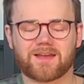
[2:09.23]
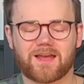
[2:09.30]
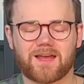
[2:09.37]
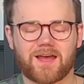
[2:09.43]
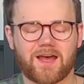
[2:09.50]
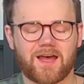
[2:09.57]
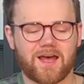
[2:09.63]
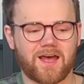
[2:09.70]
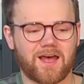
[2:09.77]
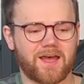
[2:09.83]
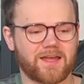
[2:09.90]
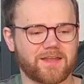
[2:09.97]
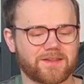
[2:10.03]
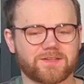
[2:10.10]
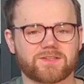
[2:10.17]

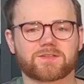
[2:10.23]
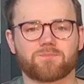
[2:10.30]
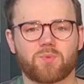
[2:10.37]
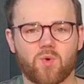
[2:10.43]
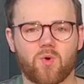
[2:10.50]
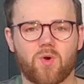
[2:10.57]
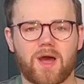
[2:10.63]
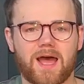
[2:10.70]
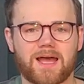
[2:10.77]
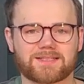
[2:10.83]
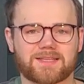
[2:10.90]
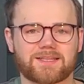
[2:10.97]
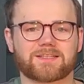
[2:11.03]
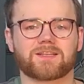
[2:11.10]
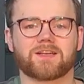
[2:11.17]
The sport has
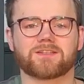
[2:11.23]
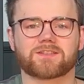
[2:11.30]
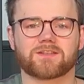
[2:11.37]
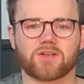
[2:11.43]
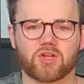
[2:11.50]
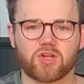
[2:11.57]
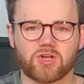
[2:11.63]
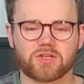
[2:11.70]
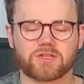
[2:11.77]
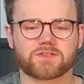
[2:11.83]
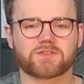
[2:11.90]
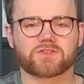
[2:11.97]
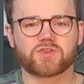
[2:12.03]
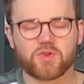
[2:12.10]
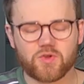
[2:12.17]
a certain look
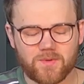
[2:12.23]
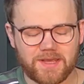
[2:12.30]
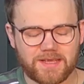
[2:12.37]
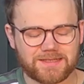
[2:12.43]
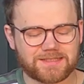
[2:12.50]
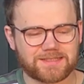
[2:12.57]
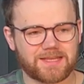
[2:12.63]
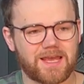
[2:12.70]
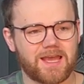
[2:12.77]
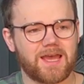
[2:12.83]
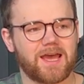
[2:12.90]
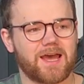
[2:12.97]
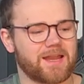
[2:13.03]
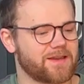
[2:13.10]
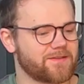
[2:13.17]
to it,
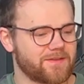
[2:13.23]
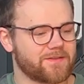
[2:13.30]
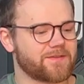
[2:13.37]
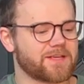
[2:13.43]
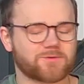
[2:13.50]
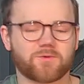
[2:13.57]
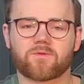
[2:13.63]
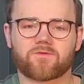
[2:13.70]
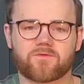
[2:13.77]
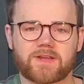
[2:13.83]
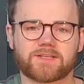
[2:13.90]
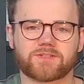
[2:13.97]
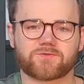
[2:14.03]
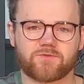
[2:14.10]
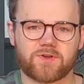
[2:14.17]
and I think that's what Fred
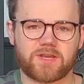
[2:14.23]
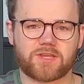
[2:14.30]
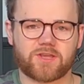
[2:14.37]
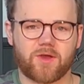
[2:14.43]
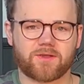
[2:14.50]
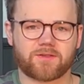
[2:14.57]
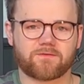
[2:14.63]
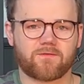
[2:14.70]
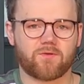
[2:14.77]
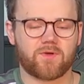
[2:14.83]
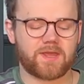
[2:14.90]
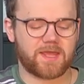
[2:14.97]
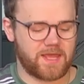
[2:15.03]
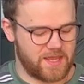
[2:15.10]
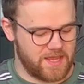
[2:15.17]
is really going for
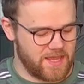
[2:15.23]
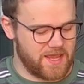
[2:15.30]
here.